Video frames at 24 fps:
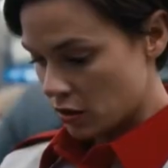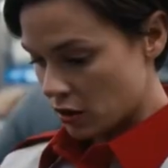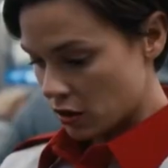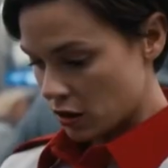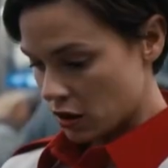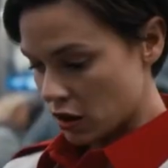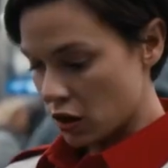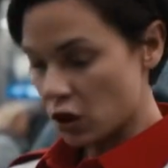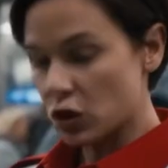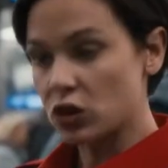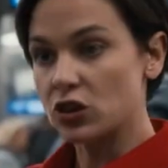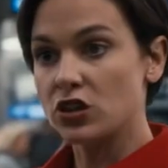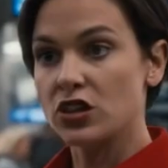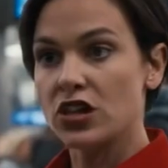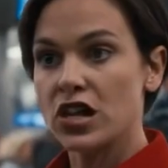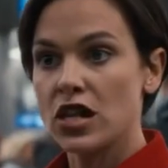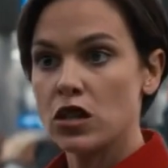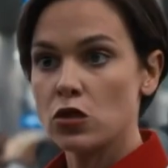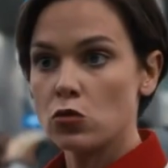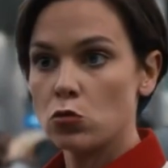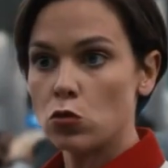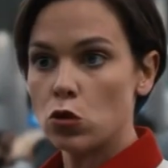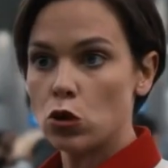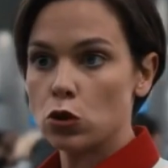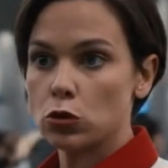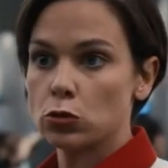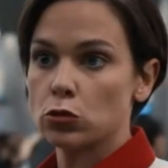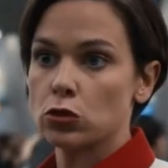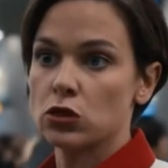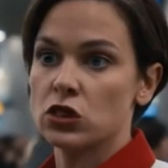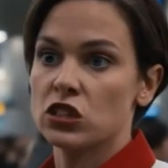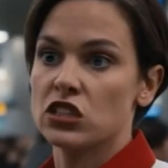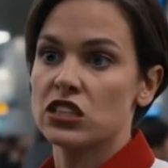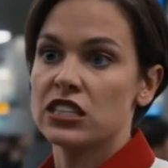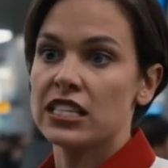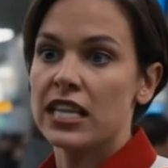Look, the gender wars was
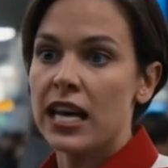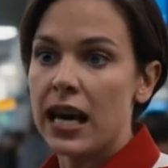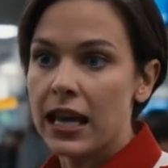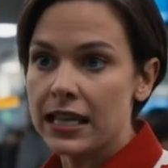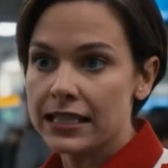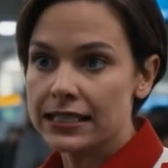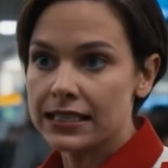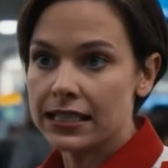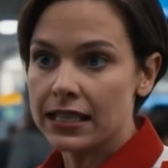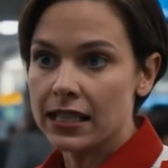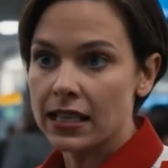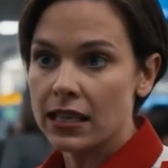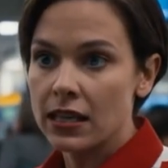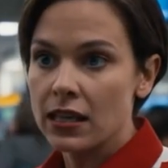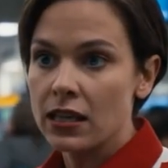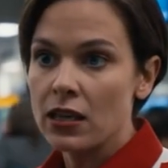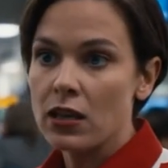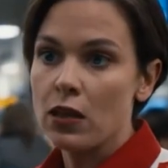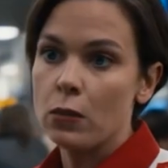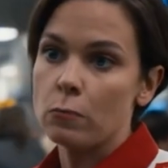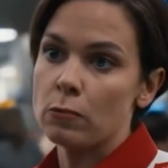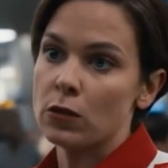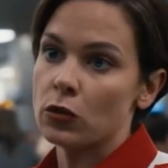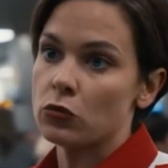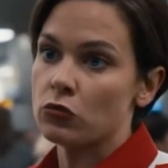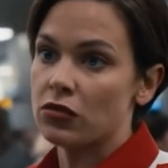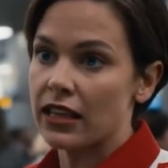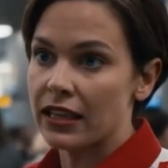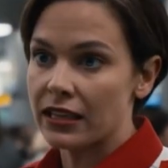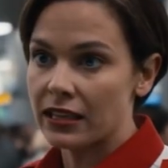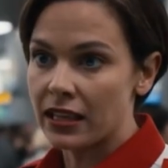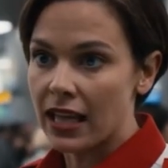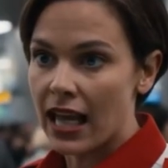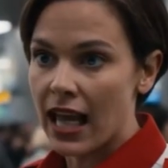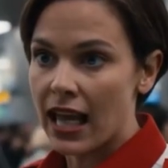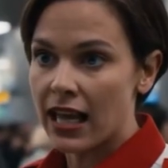just the icing, but the real
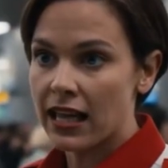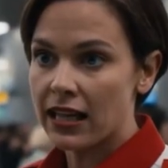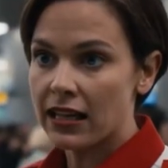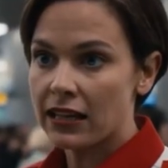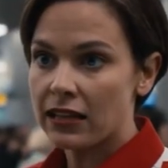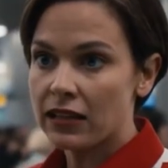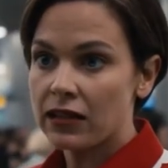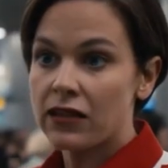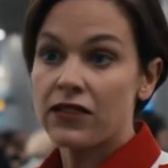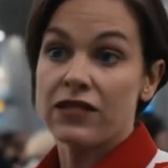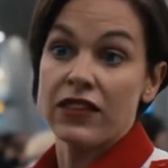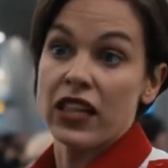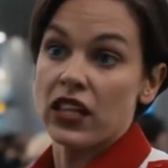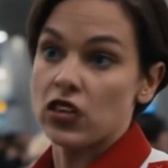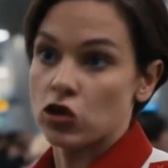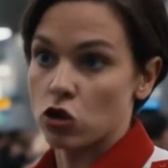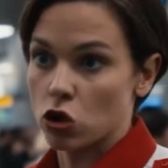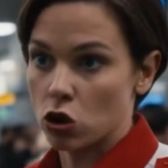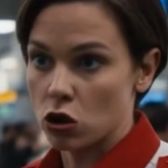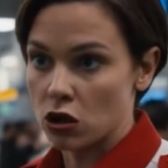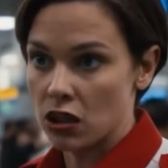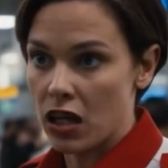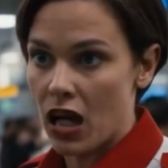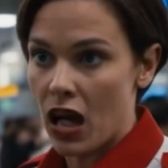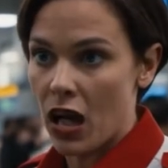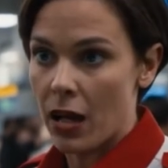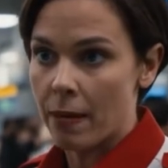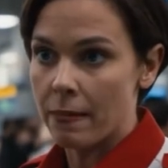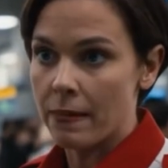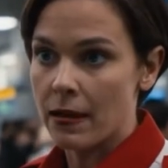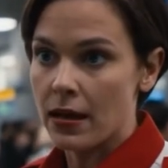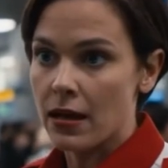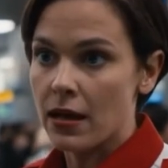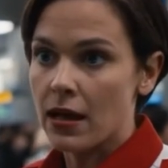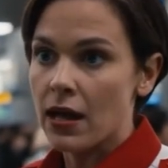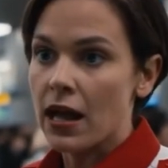cake, that took time.
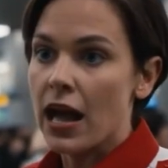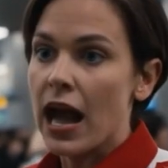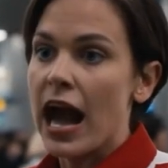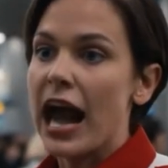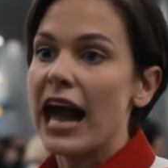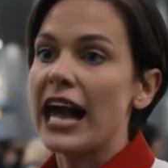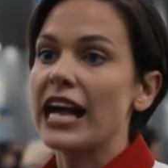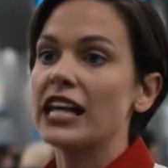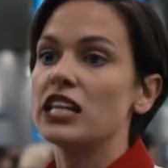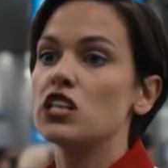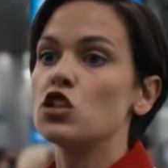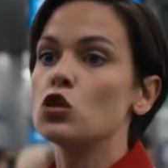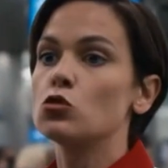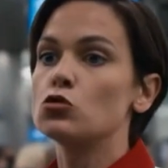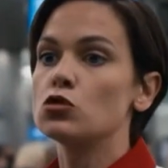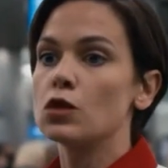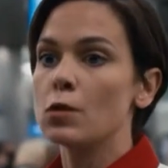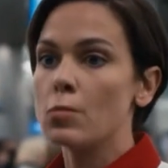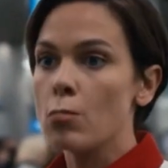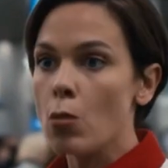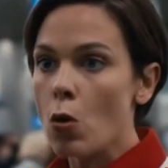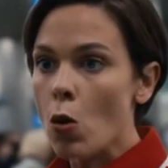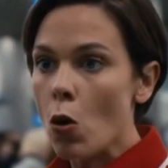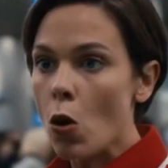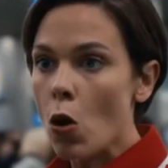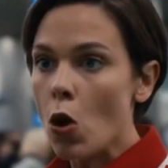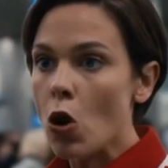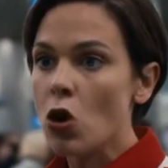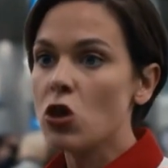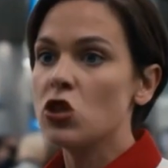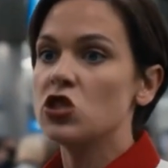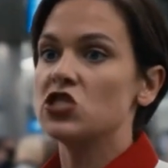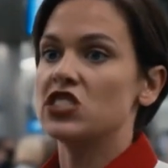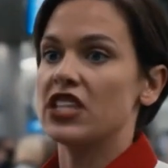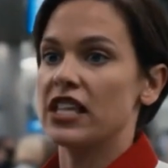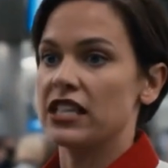I had to use a more
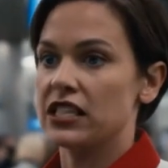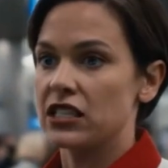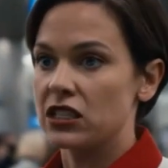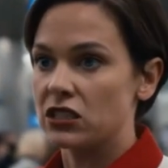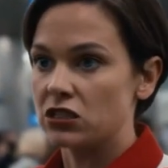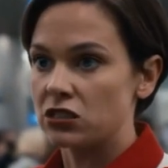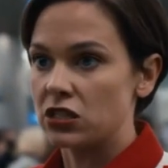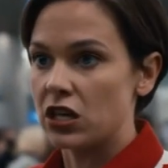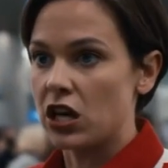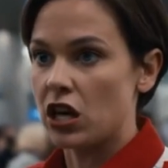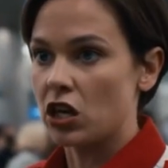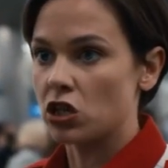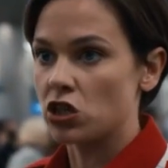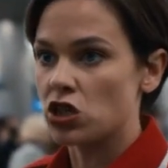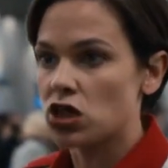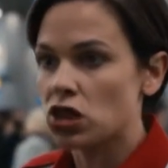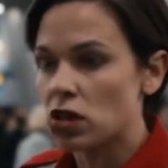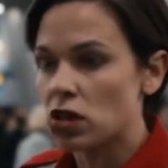gentle touch.